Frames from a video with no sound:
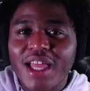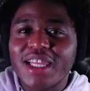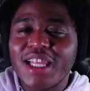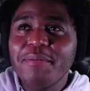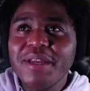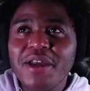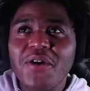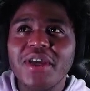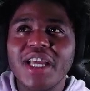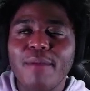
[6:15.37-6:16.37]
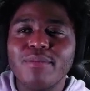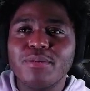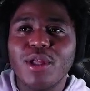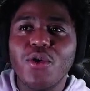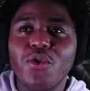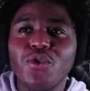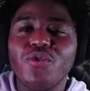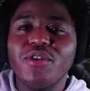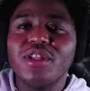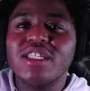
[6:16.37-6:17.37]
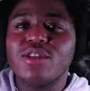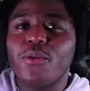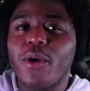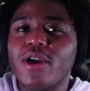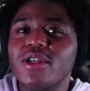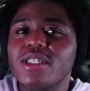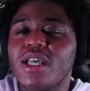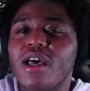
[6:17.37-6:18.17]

Let me know in the comments below who you feel is the worst,